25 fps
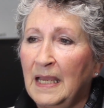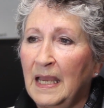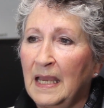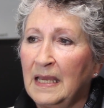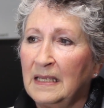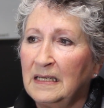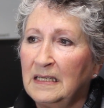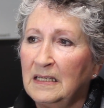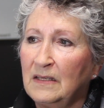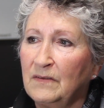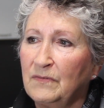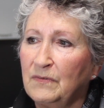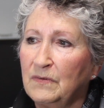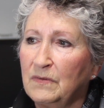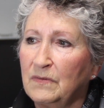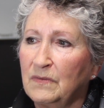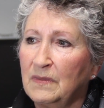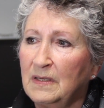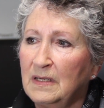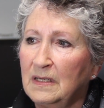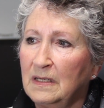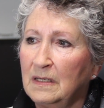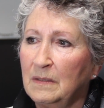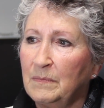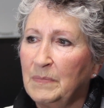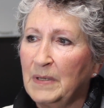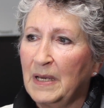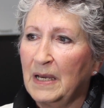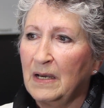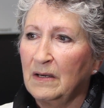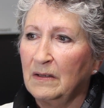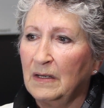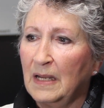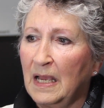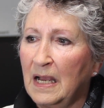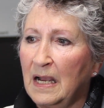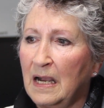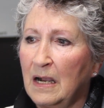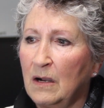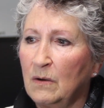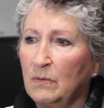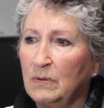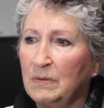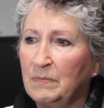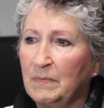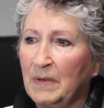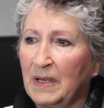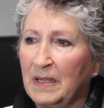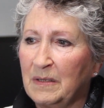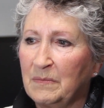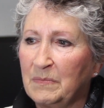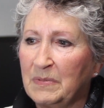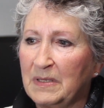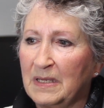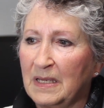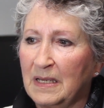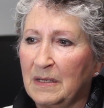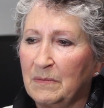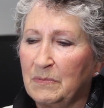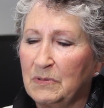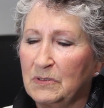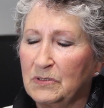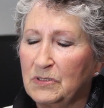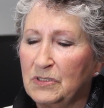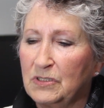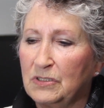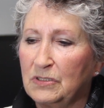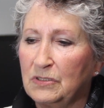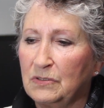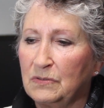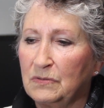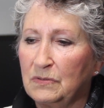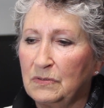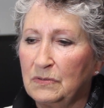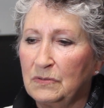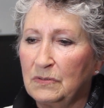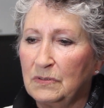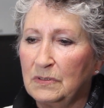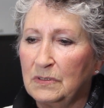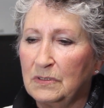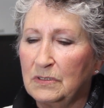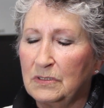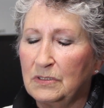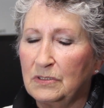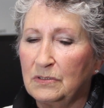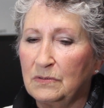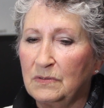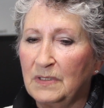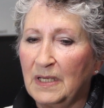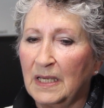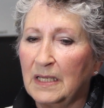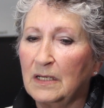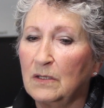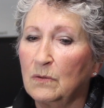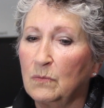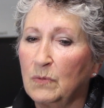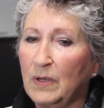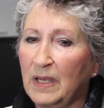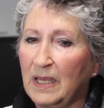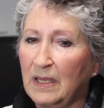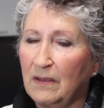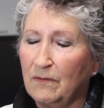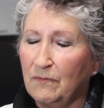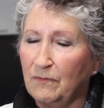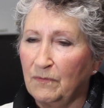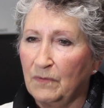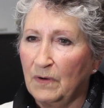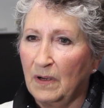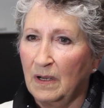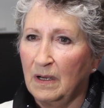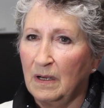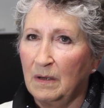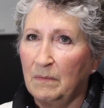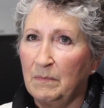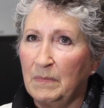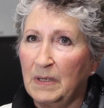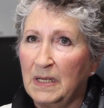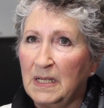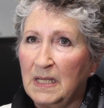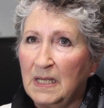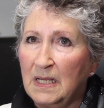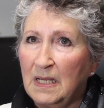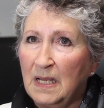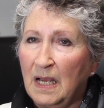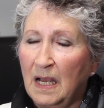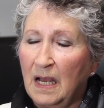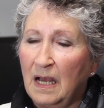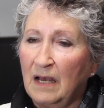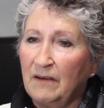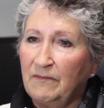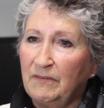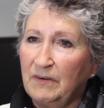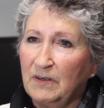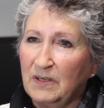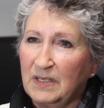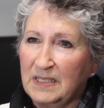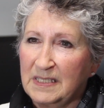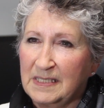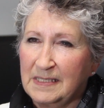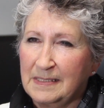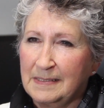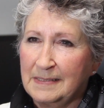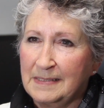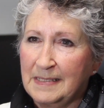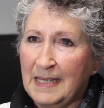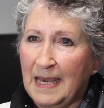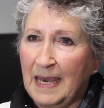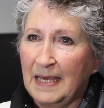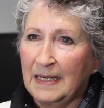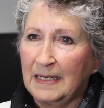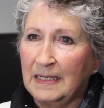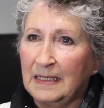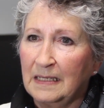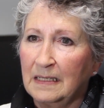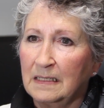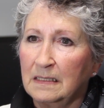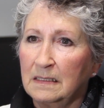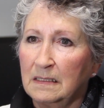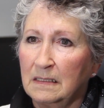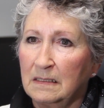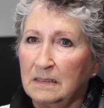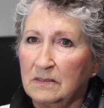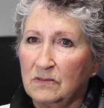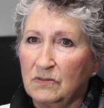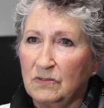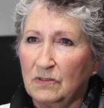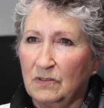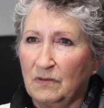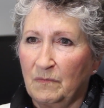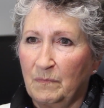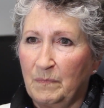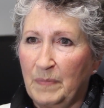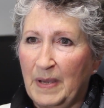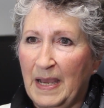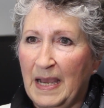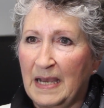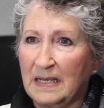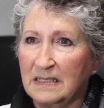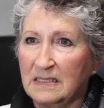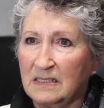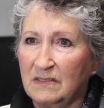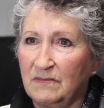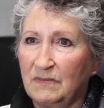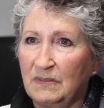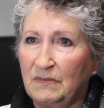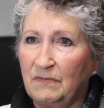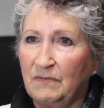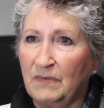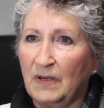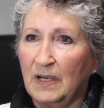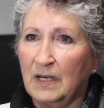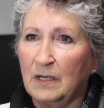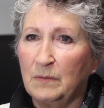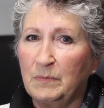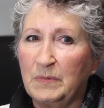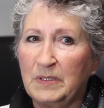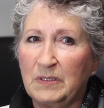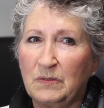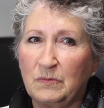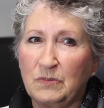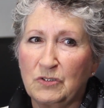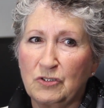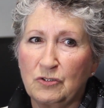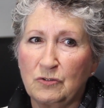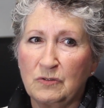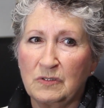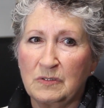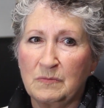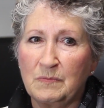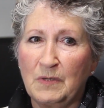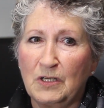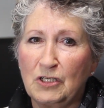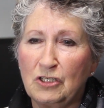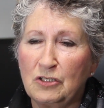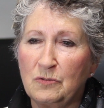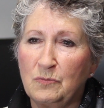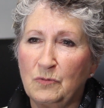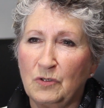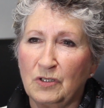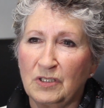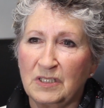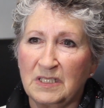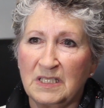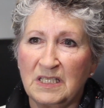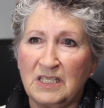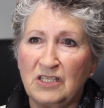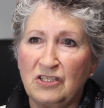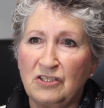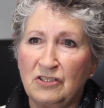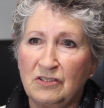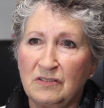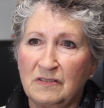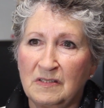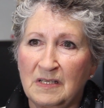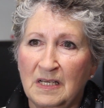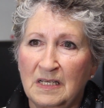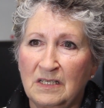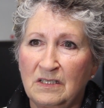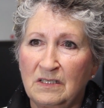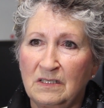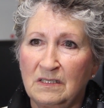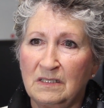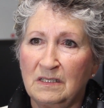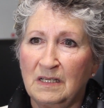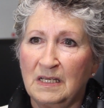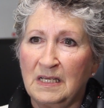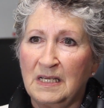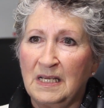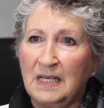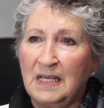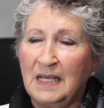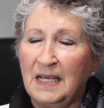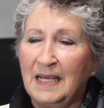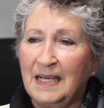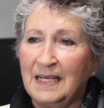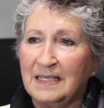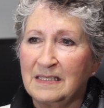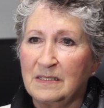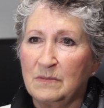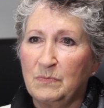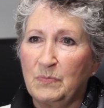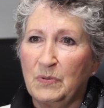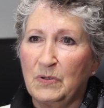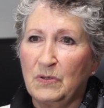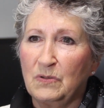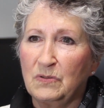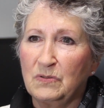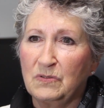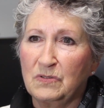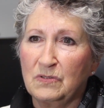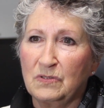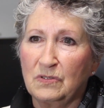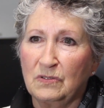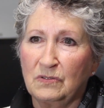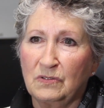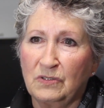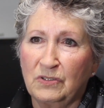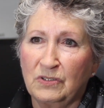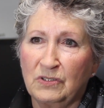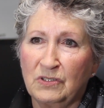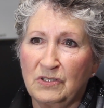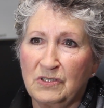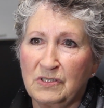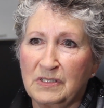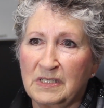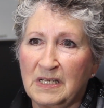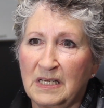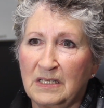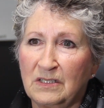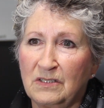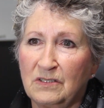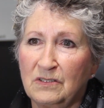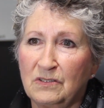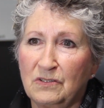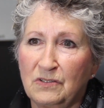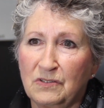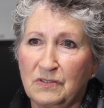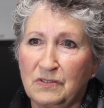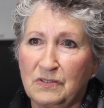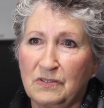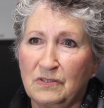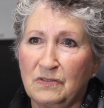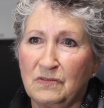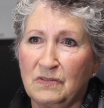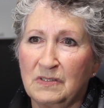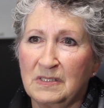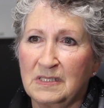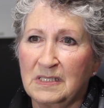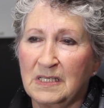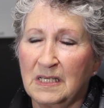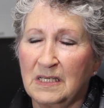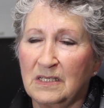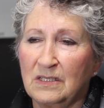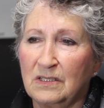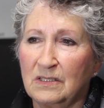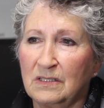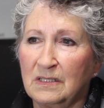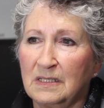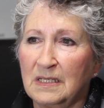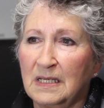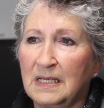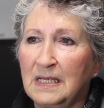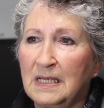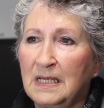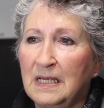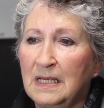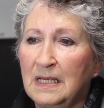And if you think about how we might be able to, to get away from a very static, sort of passive environment, which was much more teacher-centered, as opposed to learner-centered or student-centered.